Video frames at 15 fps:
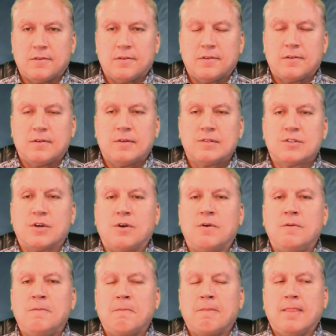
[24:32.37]
So
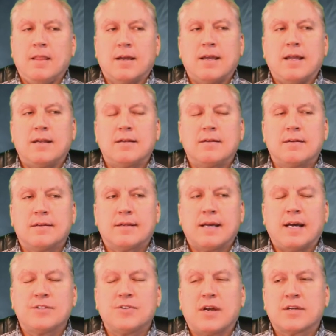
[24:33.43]
look at
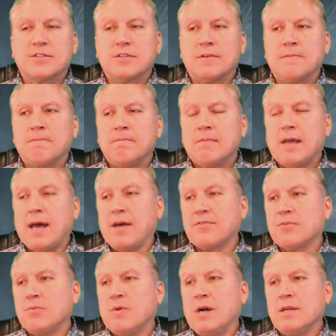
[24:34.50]
contracts and ask them,
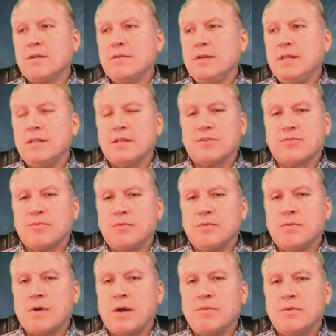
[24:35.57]
why do you need this?
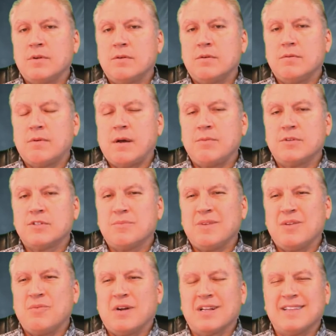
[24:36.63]
Why would somebody
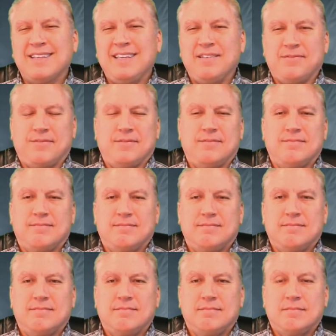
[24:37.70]
want to leave?
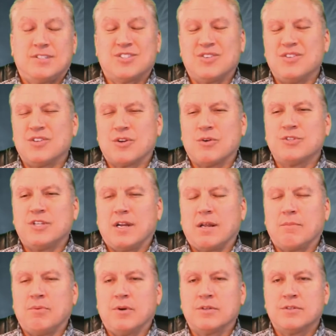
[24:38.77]
It's a good negotiating
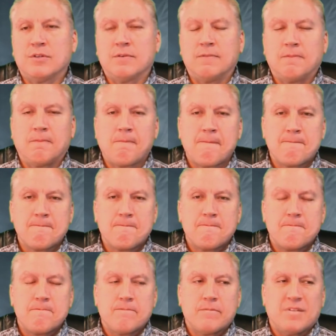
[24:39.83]
point too.
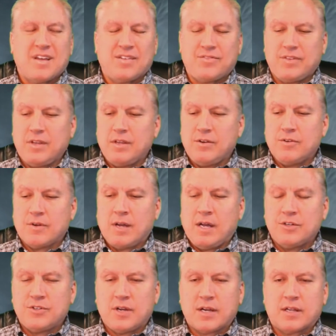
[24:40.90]
I see in your
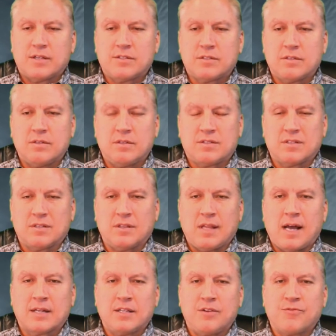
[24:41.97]
contract it's
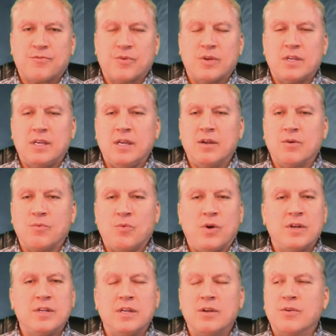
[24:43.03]
locked in for a year, 1
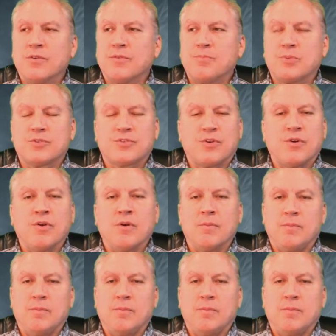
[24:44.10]
year term